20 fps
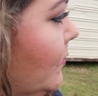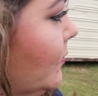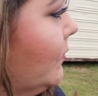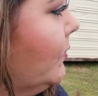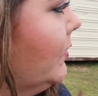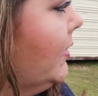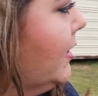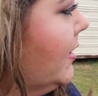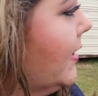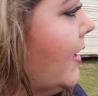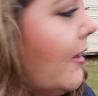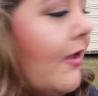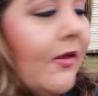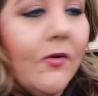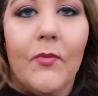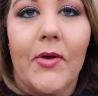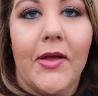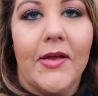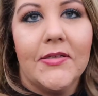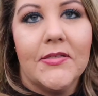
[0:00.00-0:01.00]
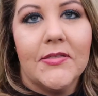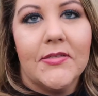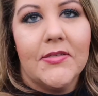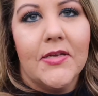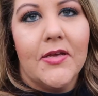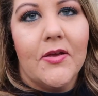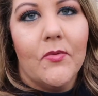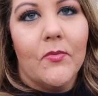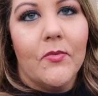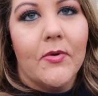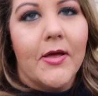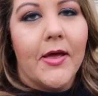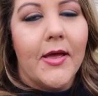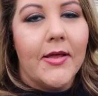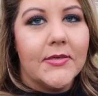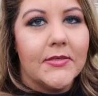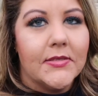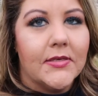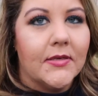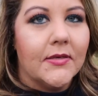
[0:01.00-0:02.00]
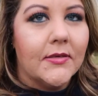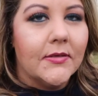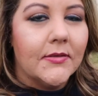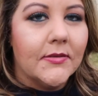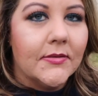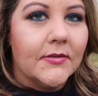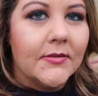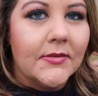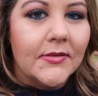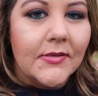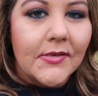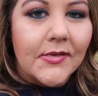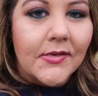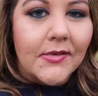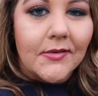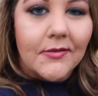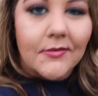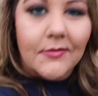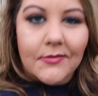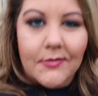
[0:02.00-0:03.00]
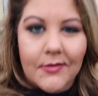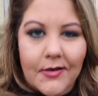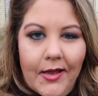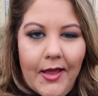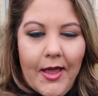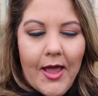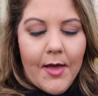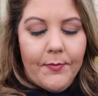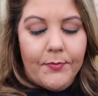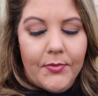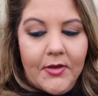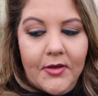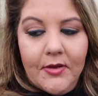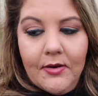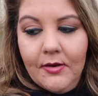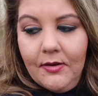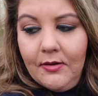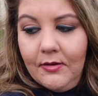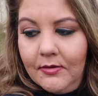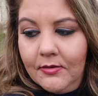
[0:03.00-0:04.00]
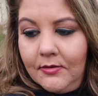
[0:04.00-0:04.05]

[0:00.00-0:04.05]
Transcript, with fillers: we can't wait to see what was gonna happen